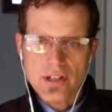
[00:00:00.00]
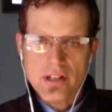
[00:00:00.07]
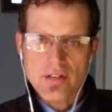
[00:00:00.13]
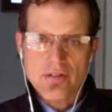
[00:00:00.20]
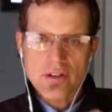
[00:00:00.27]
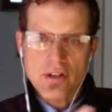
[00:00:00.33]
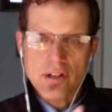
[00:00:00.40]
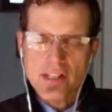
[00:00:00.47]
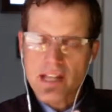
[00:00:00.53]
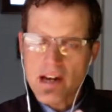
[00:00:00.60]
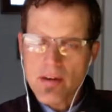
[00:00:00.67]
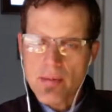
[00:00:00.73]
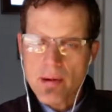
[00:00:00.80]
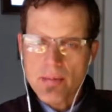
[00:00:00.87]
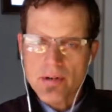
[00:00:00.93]
And if you can't
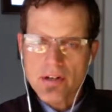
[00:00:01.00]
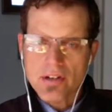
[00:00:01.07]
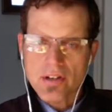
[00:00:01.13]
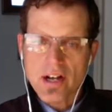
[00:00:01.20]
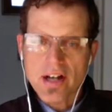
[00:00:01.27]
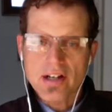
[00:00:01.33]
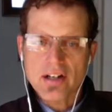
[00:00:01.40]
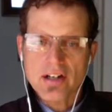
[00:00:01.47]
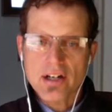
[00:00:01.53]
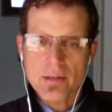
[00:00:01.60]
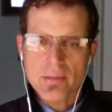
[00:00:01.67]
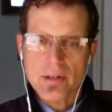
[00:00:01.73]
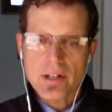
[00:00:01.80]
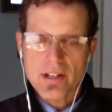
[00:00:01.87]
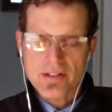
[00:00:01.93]
remember your locker
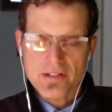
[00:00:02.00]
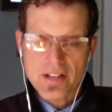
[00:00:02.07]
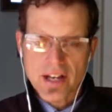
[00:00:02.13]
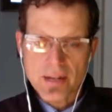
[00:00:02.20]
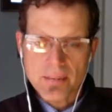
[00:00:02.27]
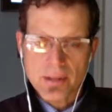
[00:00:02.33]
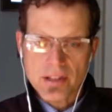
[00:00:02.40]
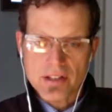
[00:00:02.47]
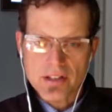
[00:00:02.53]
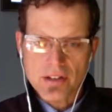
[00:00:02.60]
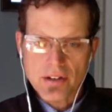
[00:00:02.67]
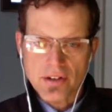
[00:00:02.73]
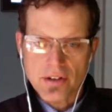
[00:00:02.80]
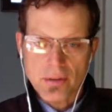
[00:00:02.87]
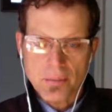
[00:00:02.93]
number, it's not a big
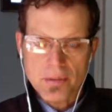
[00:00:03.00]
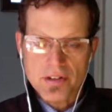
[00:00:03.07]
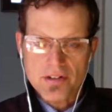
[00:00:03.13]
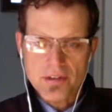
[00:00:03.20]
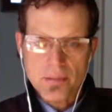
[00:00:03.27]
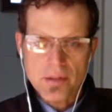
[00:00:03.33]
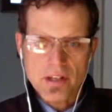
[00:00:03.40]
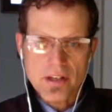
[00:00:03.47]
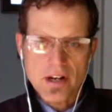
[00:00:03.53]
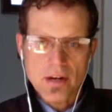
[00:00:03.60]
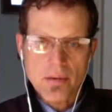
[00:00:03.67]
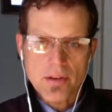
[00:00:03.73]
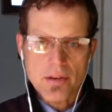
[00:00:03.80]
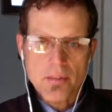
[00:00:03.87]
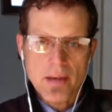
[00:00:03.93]
deal. There'll be somebody there
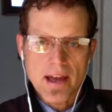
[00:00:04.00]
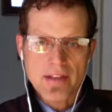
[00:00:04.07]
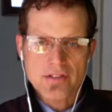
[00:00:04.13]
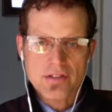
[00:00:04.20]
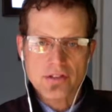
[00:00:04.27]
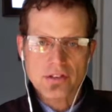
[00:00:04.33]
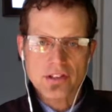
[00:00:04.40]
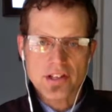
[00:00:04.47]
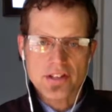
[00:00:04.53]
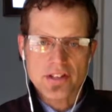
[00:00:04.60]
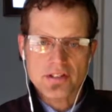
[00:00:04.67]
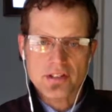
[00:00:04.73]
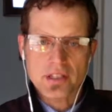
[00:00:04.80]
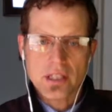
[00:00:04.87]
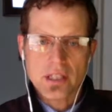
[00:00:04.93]
with a master list.